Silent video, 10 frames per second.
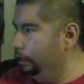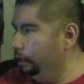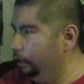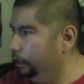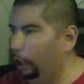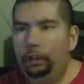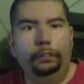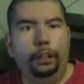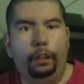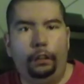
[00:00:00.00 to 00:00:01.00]

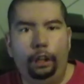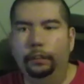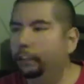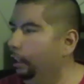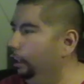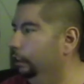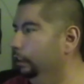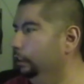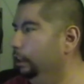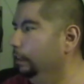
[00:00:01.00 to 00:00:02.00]
Starting with October
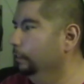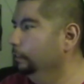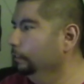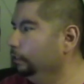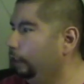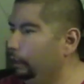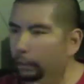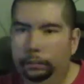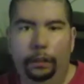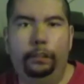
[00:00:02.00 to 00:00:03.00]
3rd,
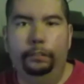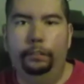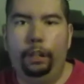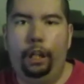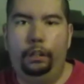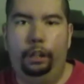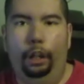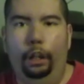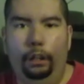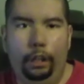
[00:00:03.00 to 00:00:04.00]
the first movie I
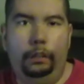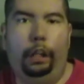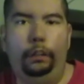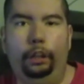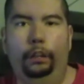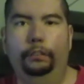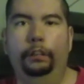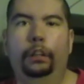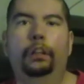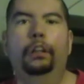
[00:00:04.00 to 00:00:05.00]
saw in
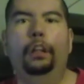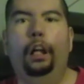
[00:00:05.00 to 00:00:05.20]
October.